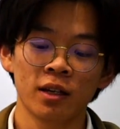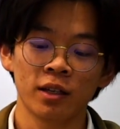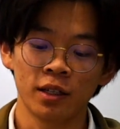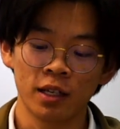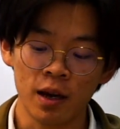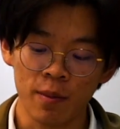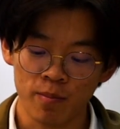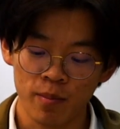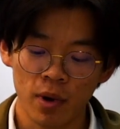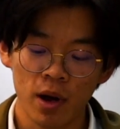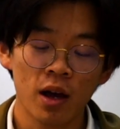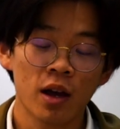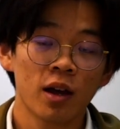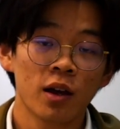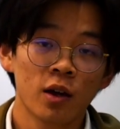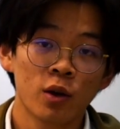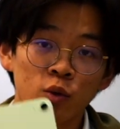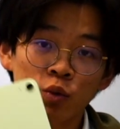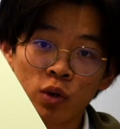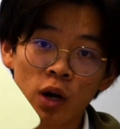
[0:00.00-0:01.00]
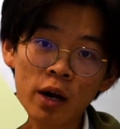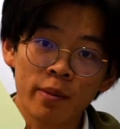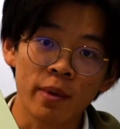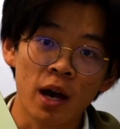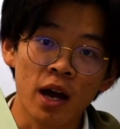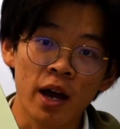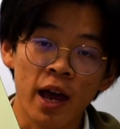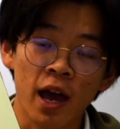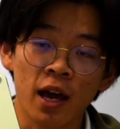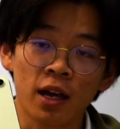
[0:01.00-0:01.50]
right in
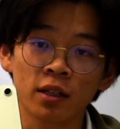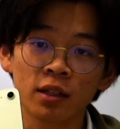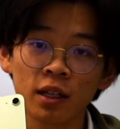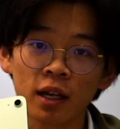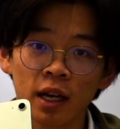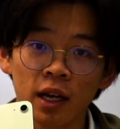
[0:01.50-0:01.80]
my hand